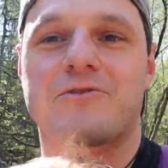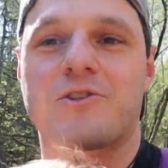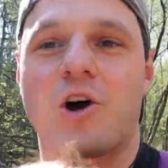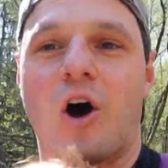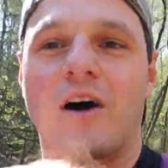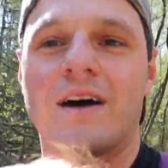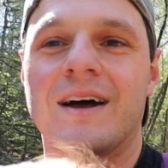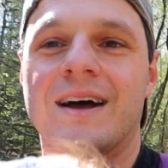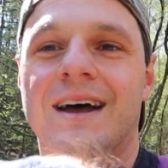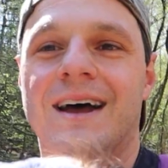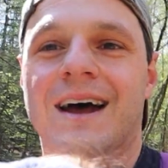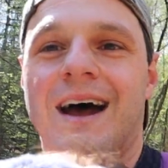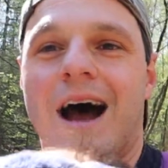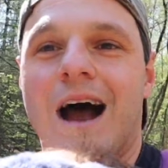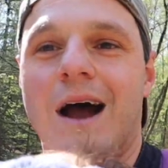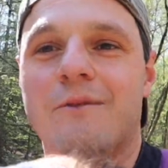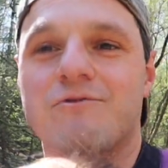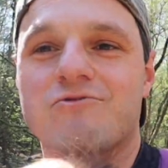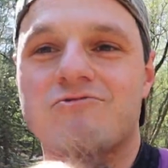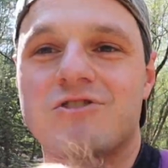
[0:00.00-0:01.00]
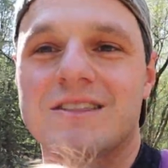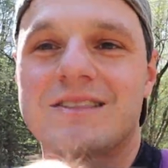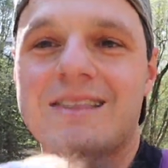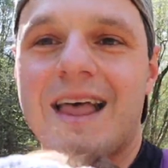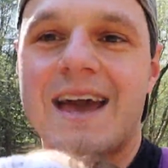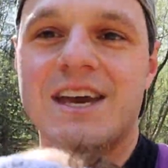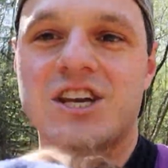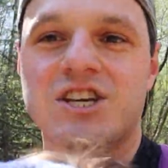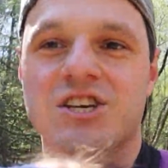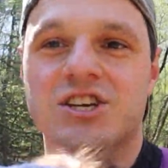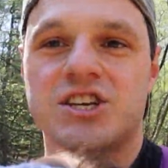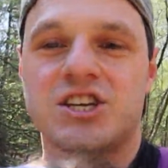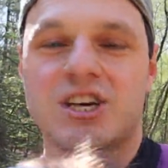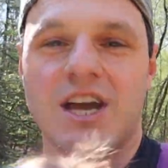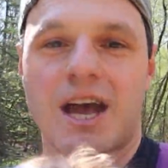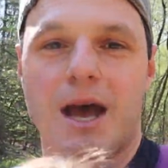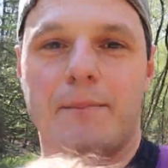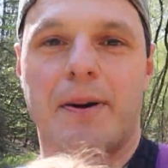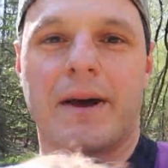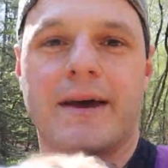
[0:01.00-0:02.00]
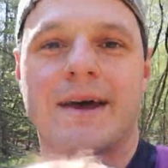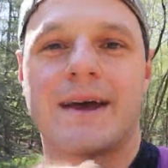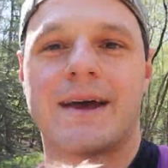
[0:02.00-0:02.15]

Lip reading: You've got relationship,